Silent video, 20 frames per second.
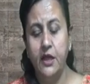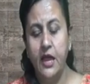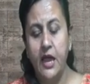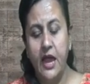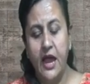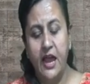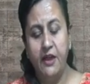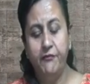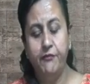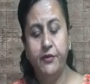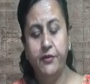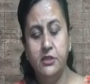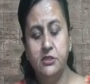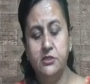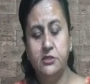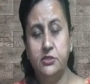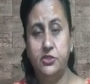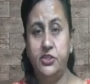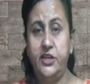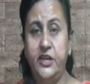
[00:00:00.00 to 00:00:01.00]
I
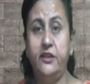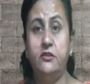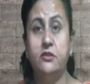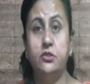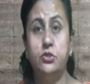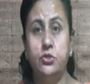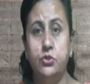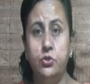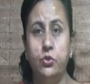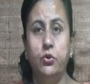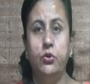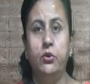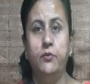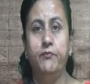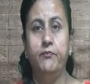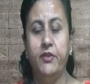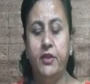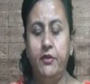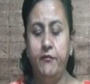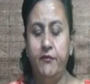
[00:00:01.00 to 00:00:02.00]
first check the
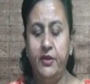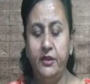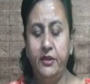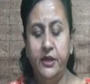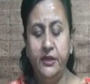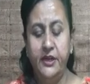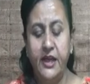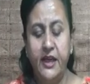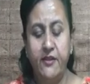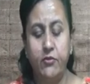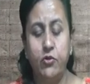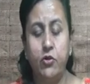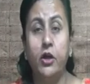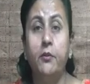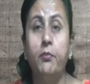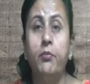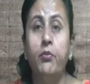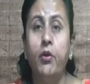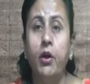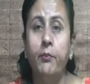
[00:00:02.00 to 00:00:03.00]
sole, whether it has
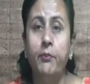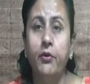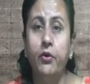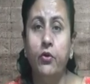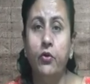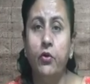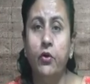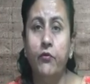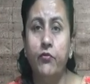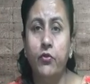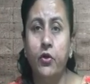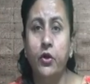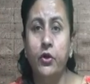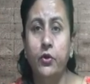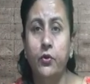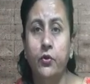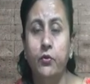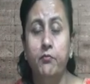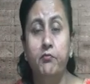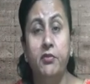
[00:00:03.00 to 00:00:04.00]
got proper grooves or no.